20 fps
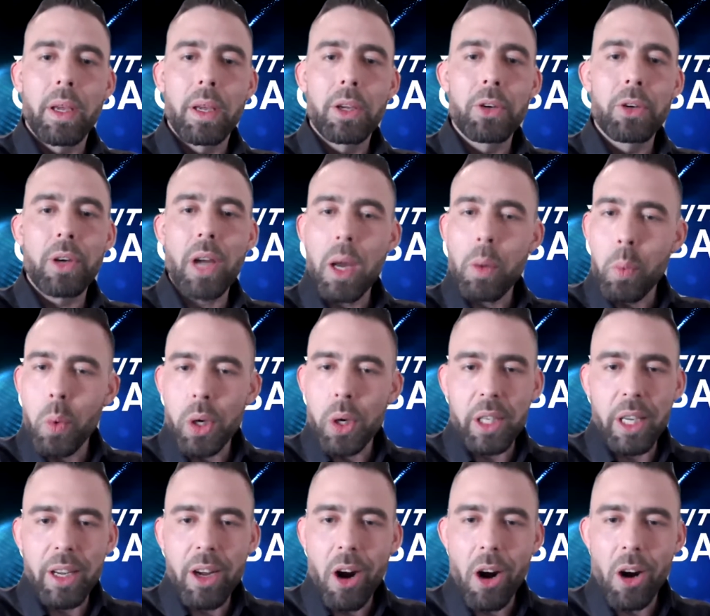You're not
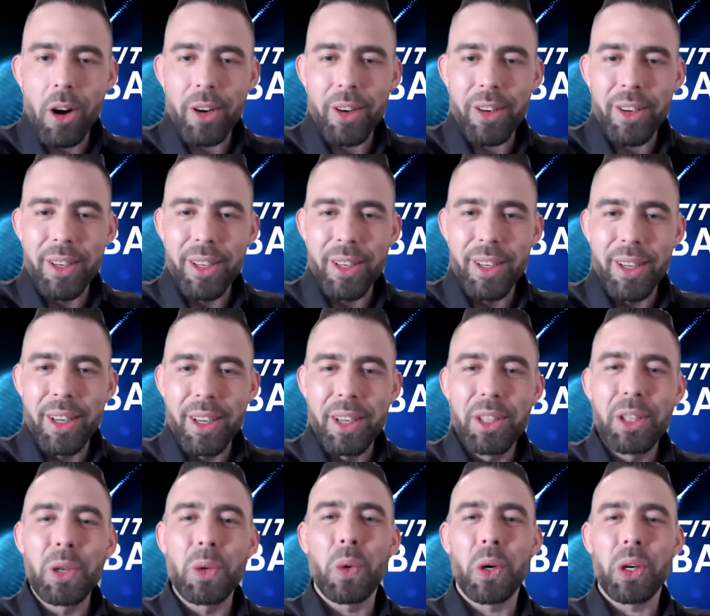working hard.
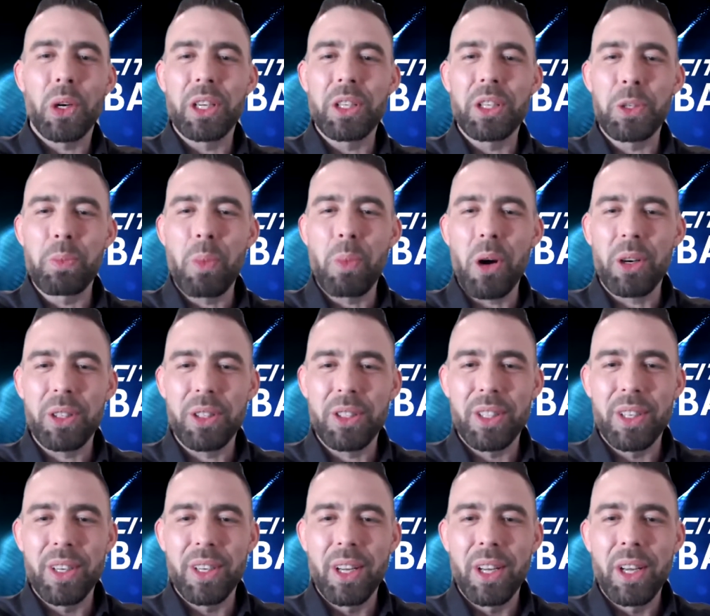You're working smart.
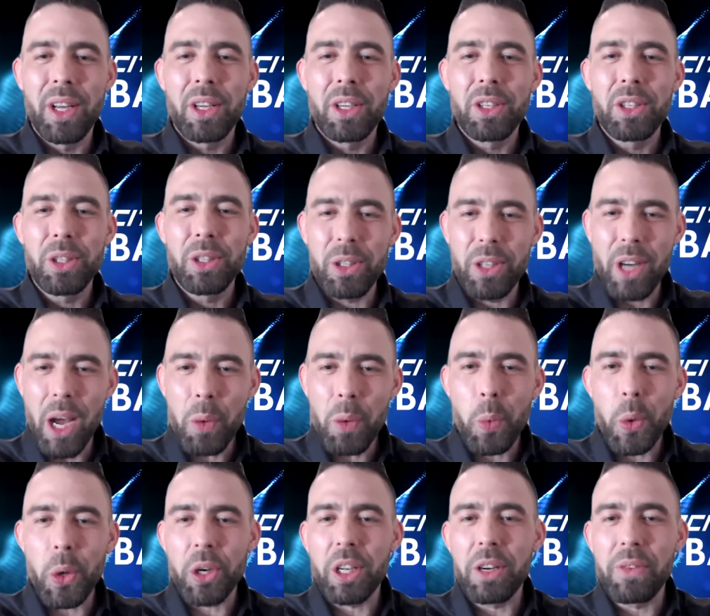You're not
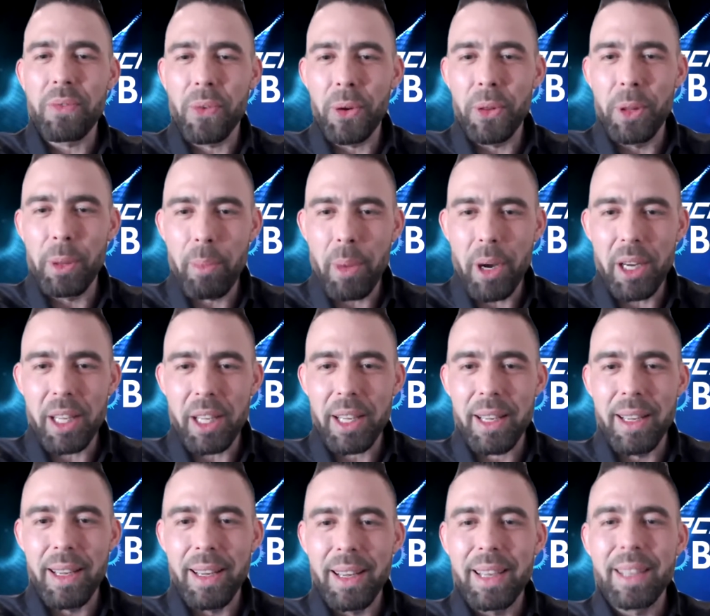working for the money.
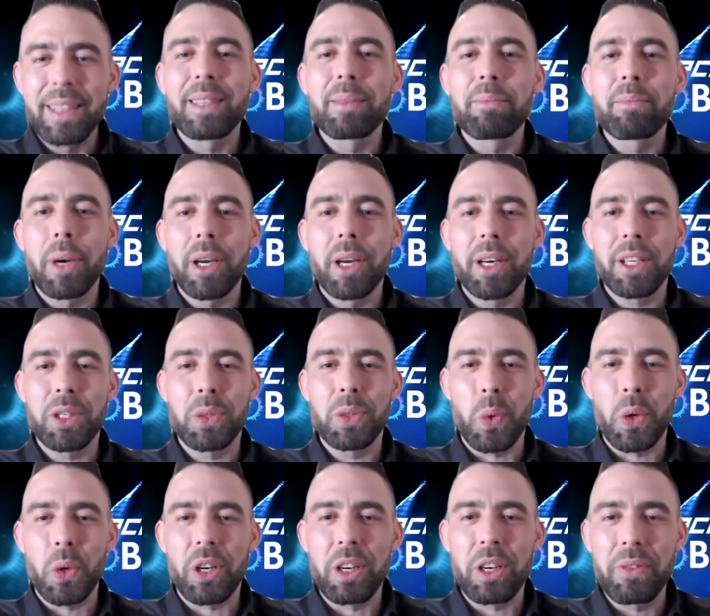The money's
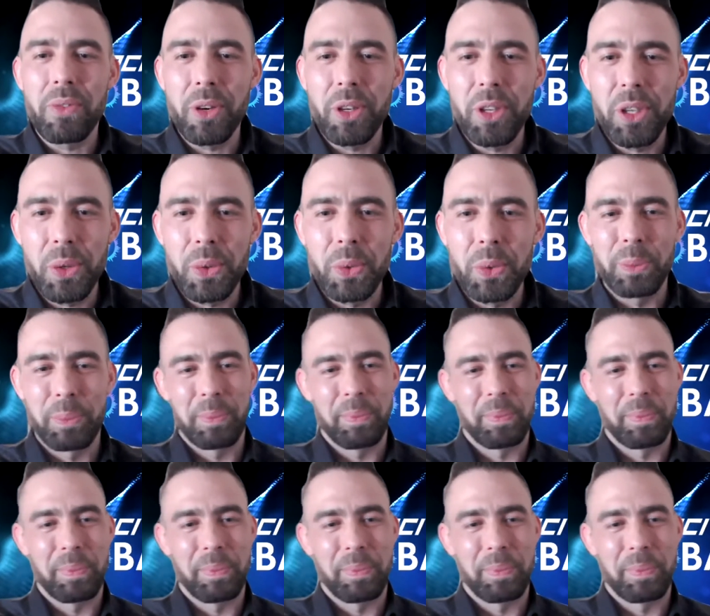working for you.